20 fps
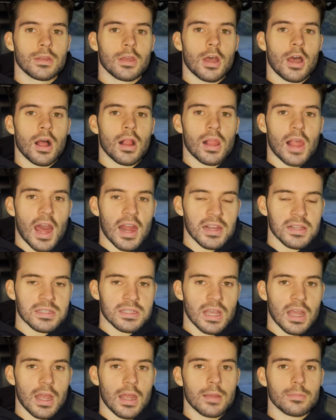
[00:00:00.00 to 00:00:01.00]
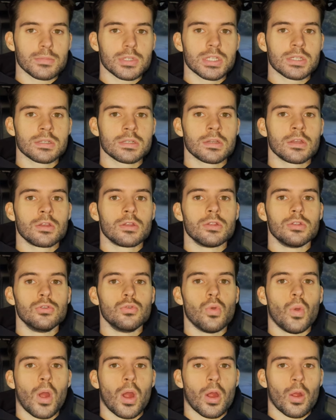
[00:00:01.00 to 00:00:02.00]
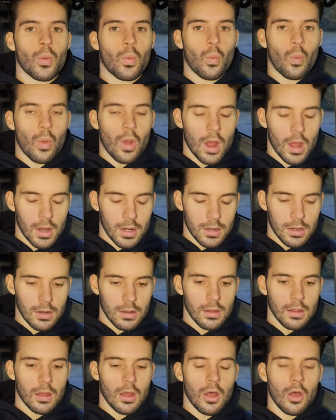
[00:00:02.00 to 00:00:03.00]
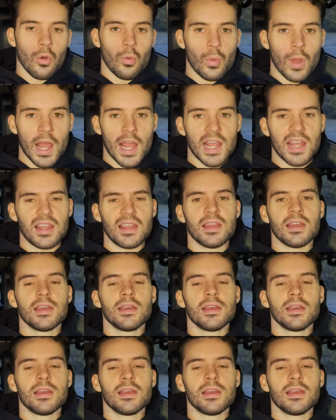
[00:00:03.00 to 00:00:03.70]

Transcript: a lot of times you are one away.